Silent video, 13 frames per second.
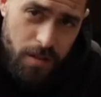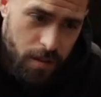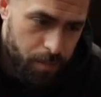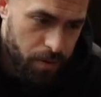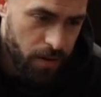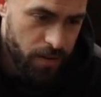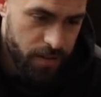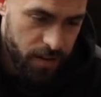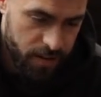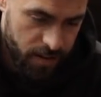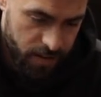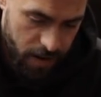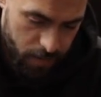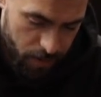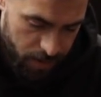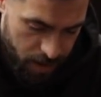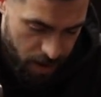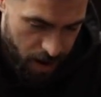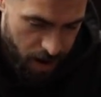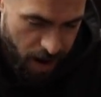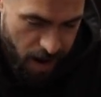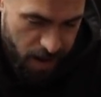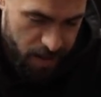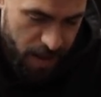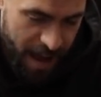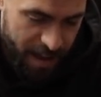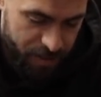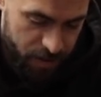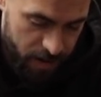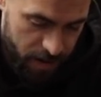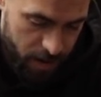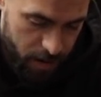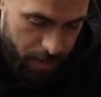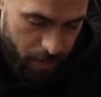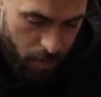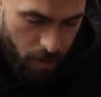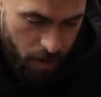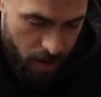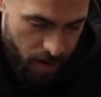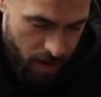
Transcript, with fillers: just going to process it down with a hatchet a little bit more.